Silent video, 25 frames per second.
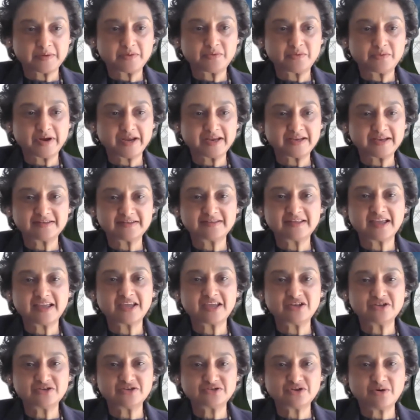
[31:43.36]
Great.
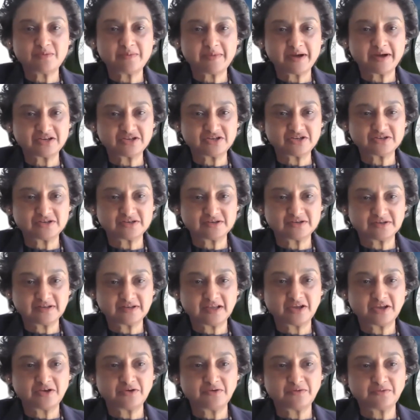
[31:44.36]
Thank you so much.
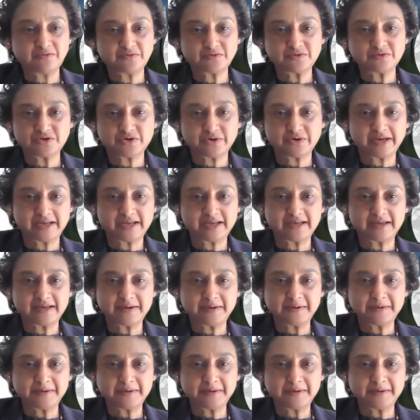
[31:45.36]
Thank you for joining.